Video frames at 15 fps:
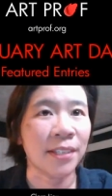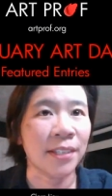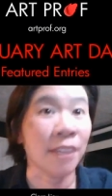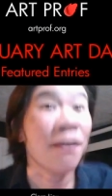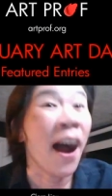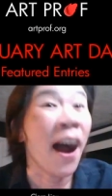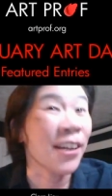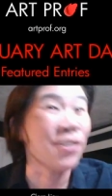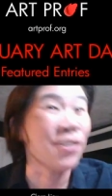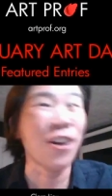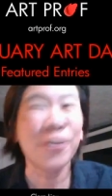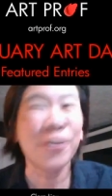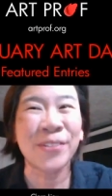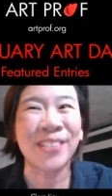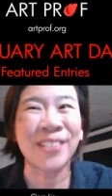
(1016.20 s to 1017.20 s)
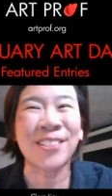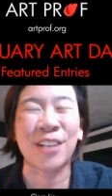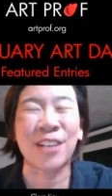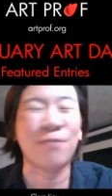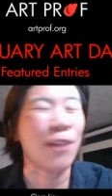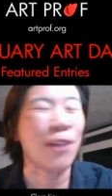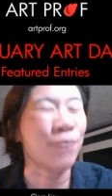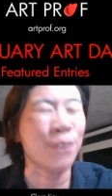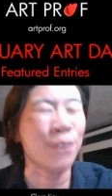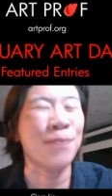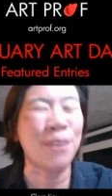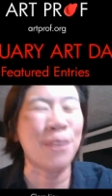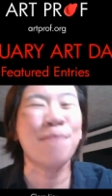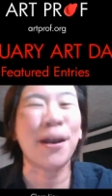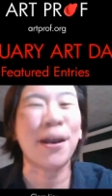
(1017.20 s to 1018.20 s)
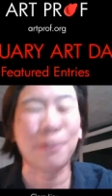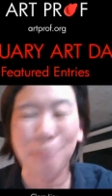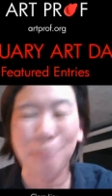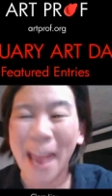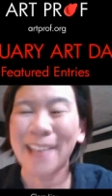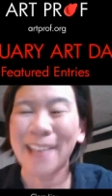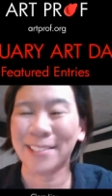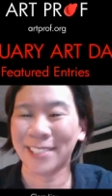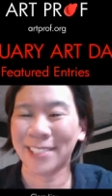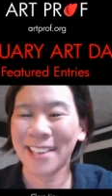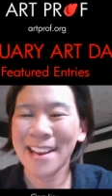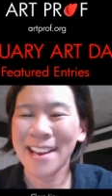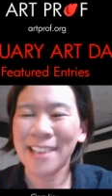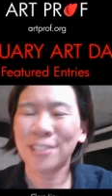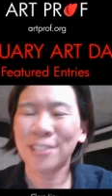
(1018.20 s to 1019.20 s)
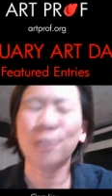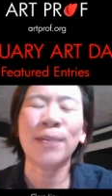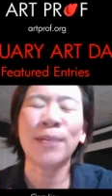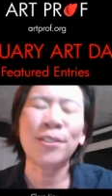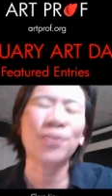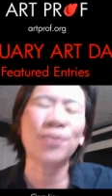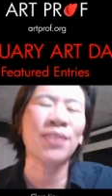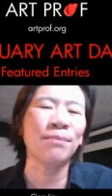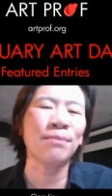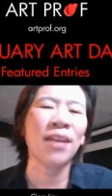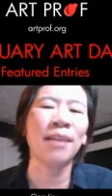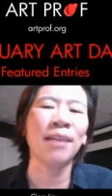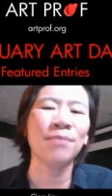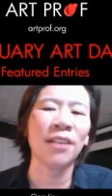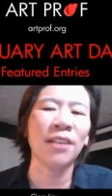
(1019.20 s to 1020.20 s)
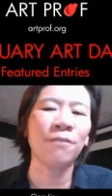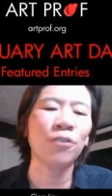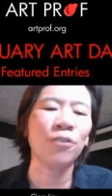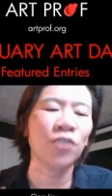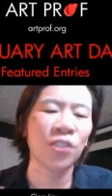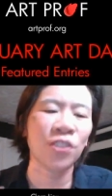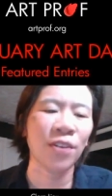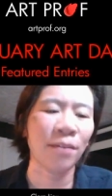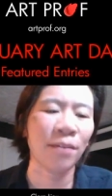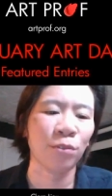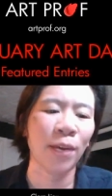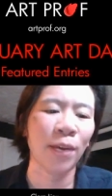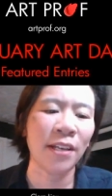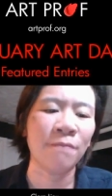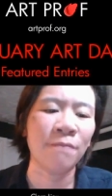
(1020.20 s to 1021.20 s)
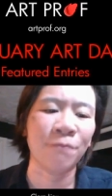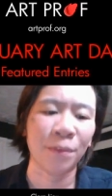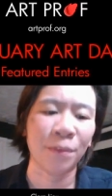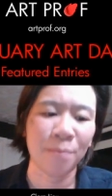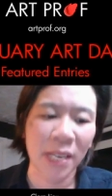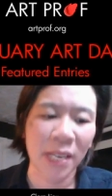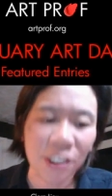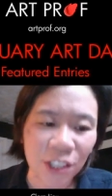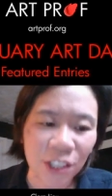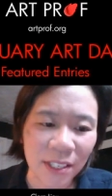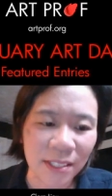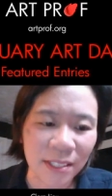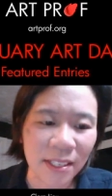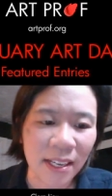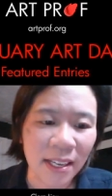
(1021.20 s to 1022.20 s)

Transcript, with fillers: if I'd known this stuff, I would have been a better painter. So, Rachel, sometimes if you just don't have the right information,